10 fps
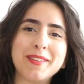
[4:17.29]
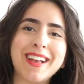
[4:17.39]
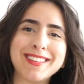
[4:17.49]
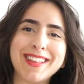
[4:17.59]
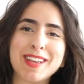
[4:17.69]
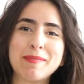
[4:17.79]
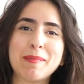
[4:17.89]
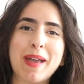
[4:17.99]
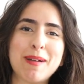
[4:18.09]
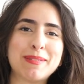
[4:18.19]
guys like my
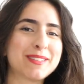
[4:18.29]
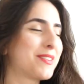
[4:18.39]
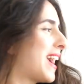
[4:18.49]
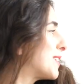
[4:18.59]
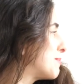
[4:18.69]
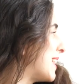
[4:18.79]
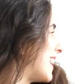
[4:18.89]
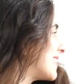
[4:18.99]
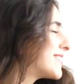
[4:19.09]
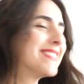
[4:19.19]
pampas grass
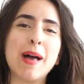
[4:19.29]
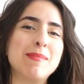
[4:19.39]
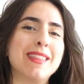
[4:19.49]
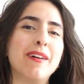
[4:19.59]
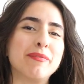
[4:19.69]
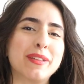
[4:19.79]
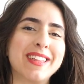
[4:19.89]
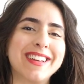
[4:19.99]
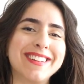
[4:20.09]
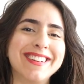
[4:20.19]
plant? I'm in love with
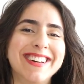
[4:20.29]
it.